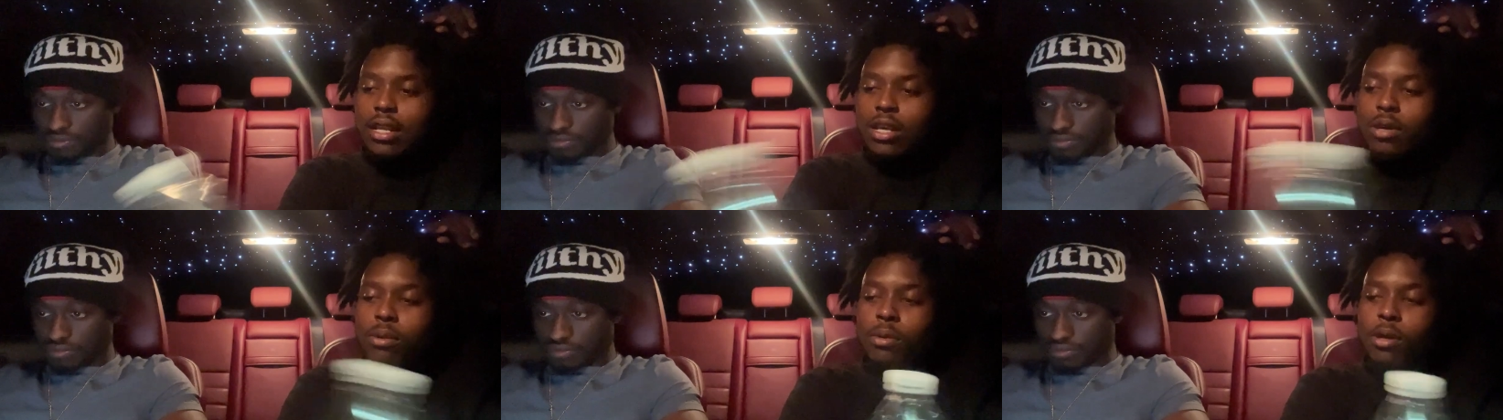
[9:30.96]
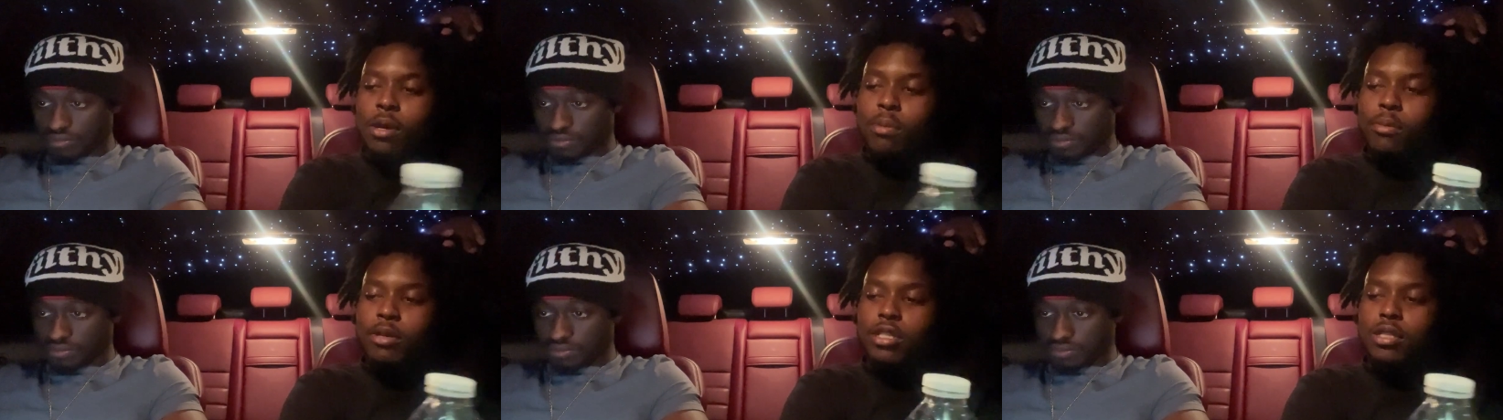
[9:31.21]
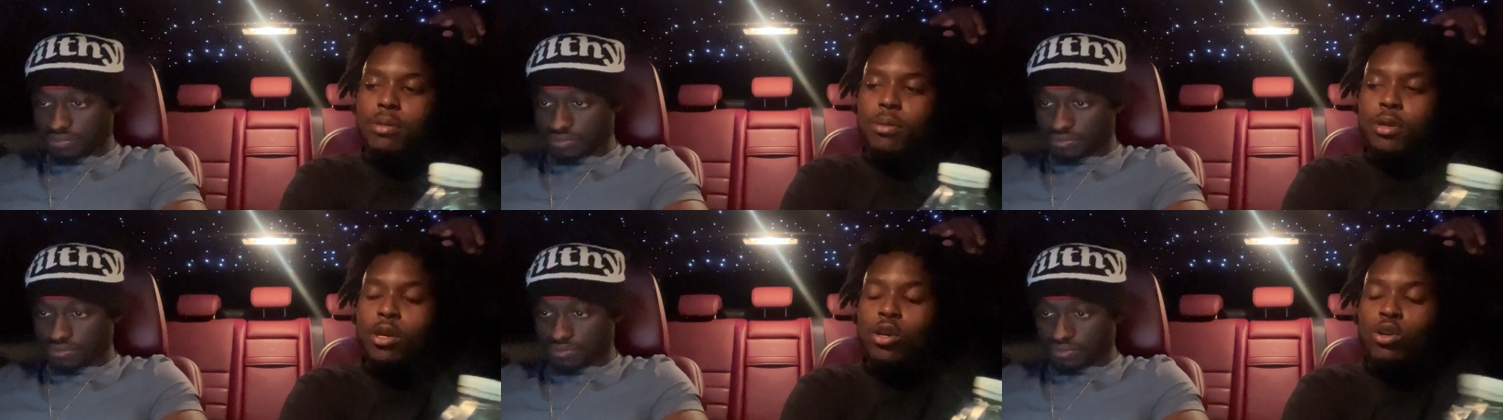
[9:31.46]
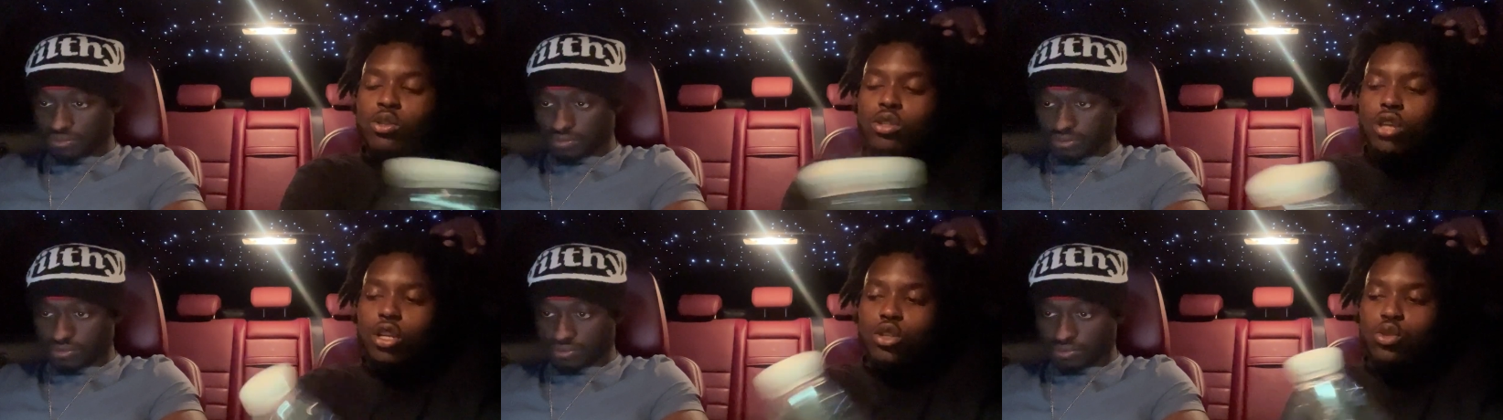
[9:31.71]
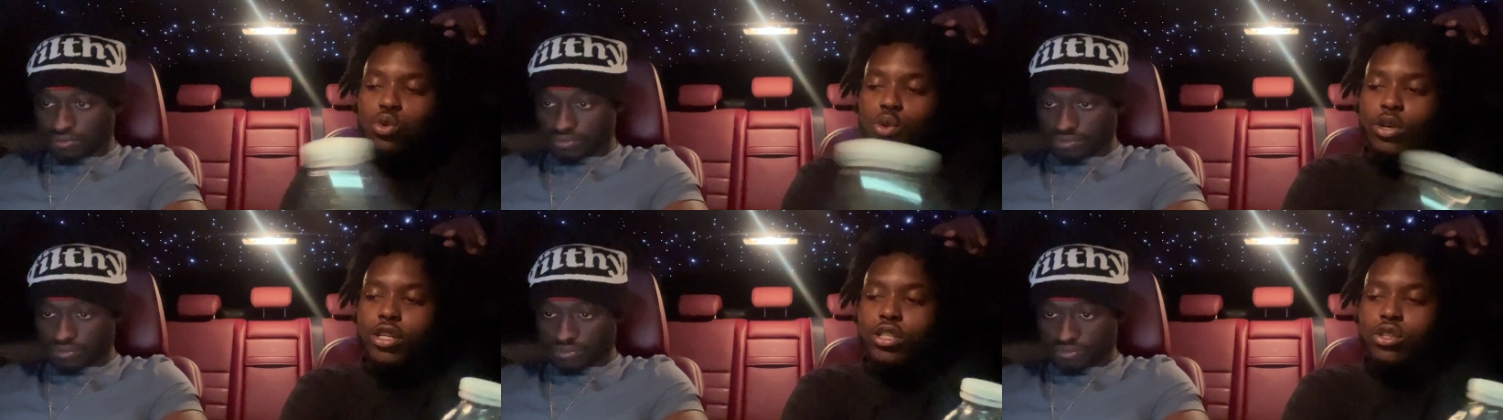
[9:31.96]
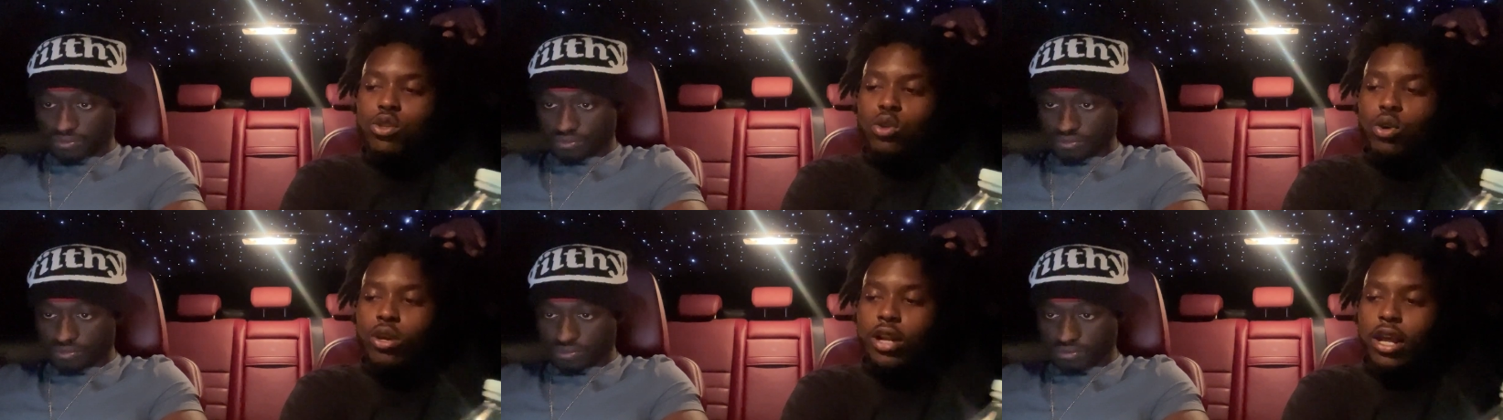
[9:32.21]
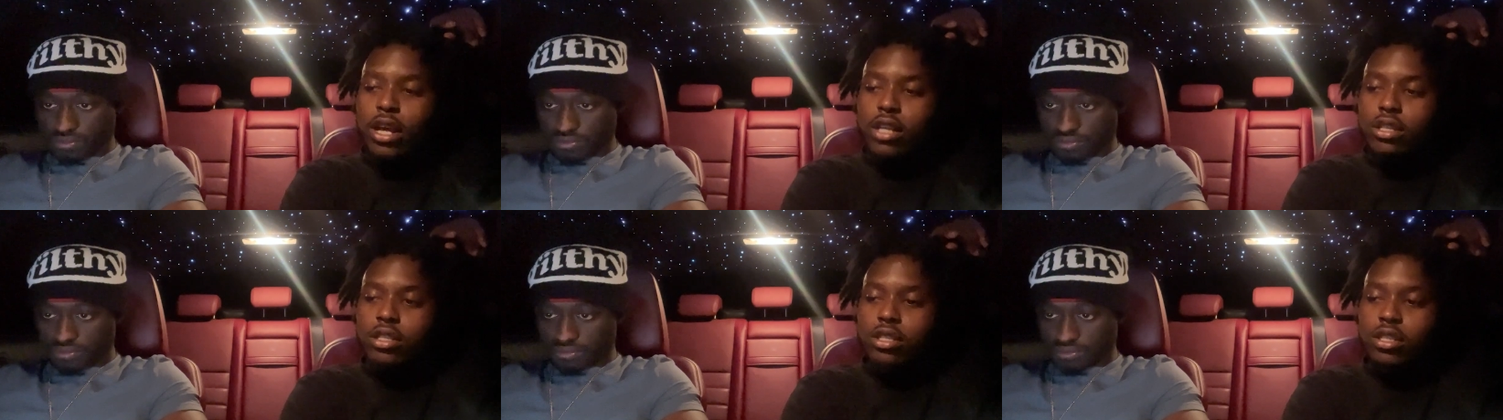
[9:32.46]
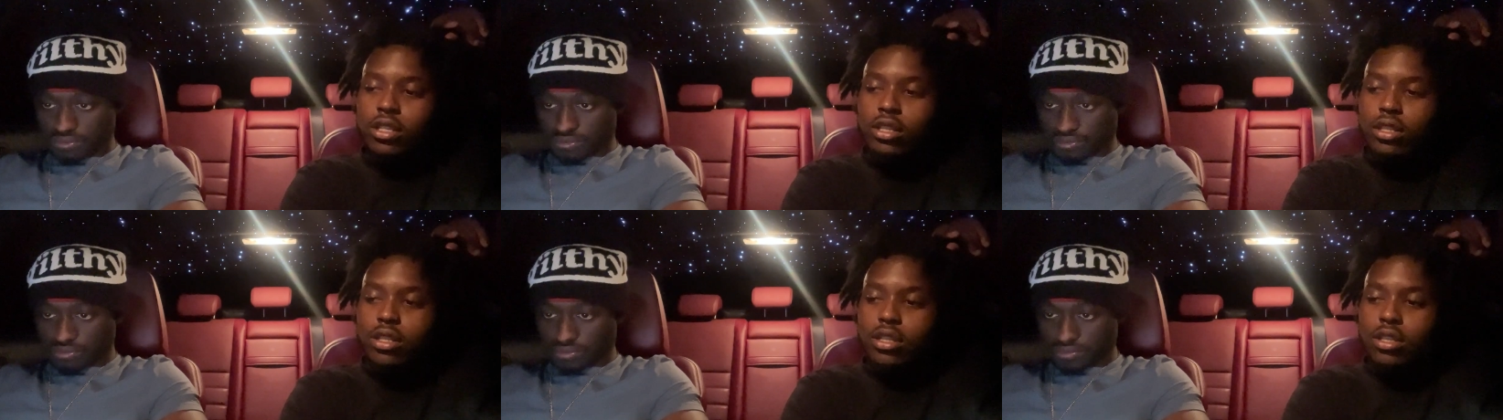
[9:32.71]
Speaker 1: he? He must have. He was on Twitch doing that
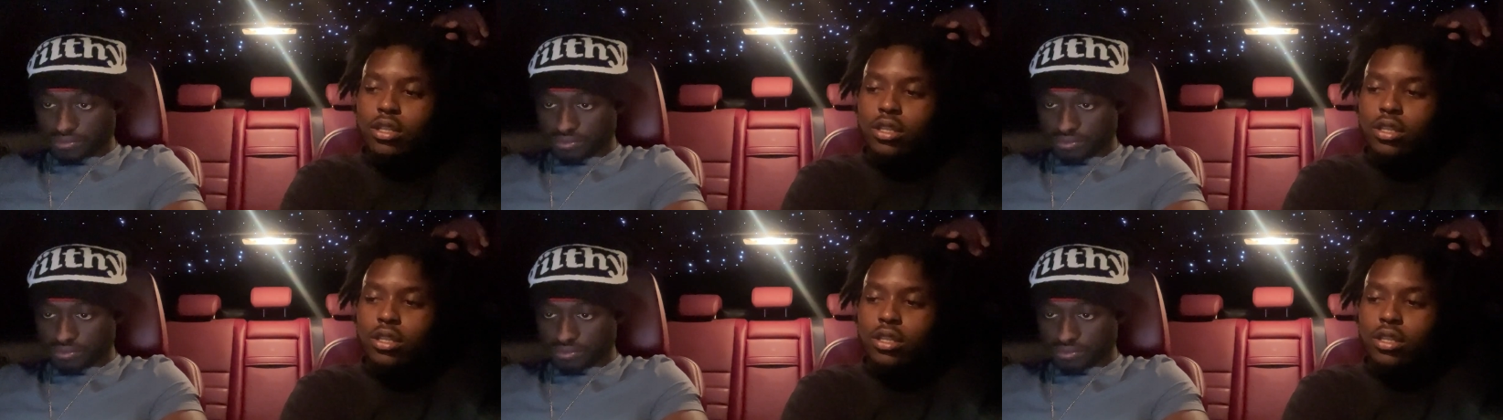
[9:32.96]
shit.